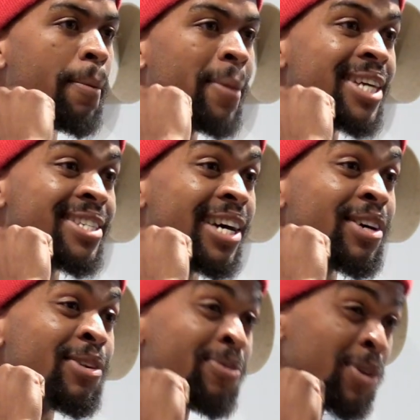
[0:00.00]
may
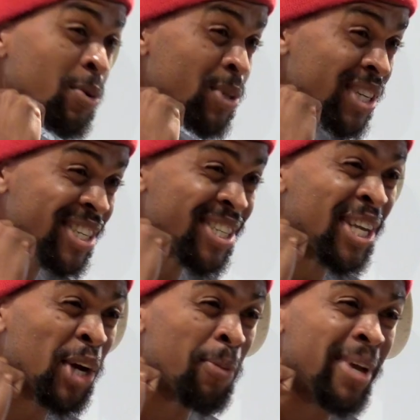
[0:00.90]
sound confusing, just
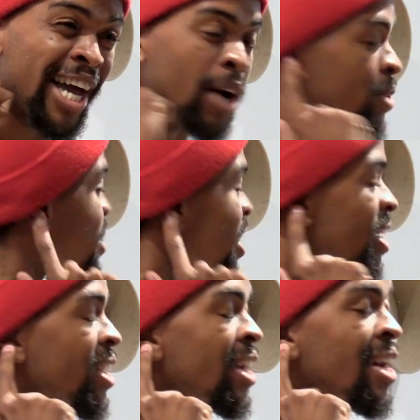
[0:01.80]
hear me out.
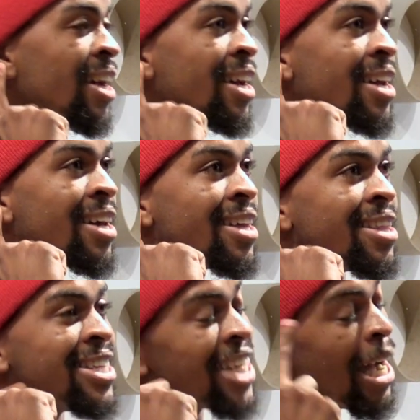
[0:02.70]
Tick.
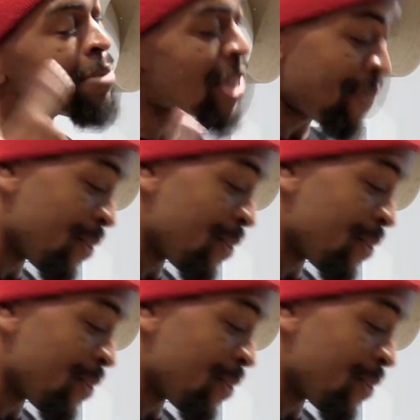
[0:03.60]
The times I